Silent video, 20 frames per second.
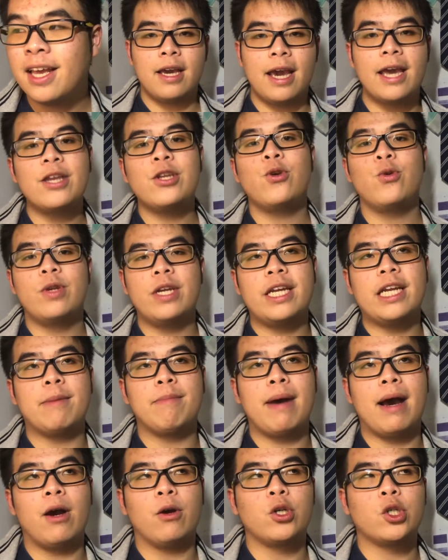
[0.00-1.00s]
and you need
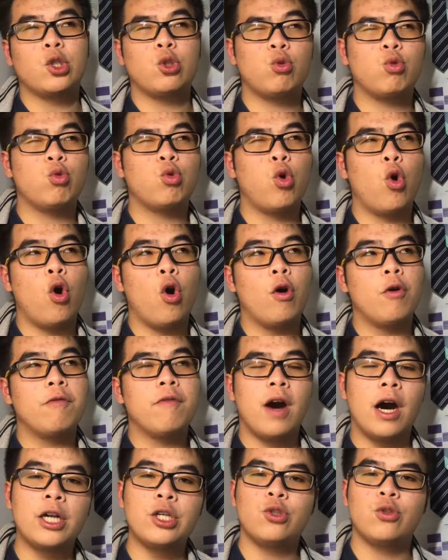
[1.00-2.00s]
about
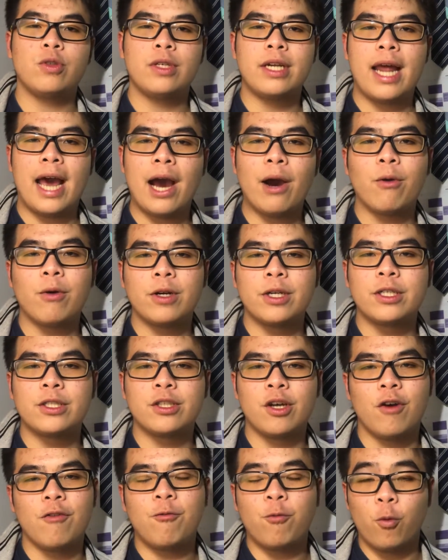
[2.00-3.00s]
1,200
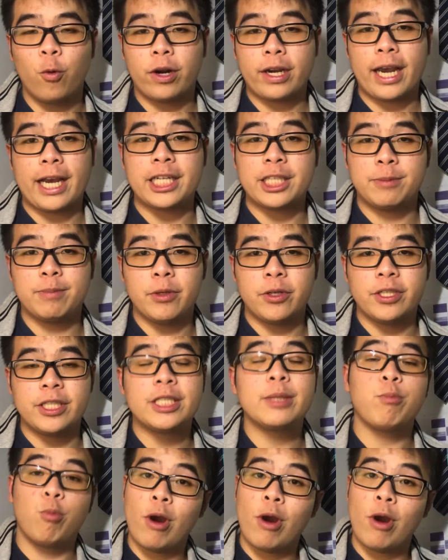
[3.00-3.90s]
hours of work experience,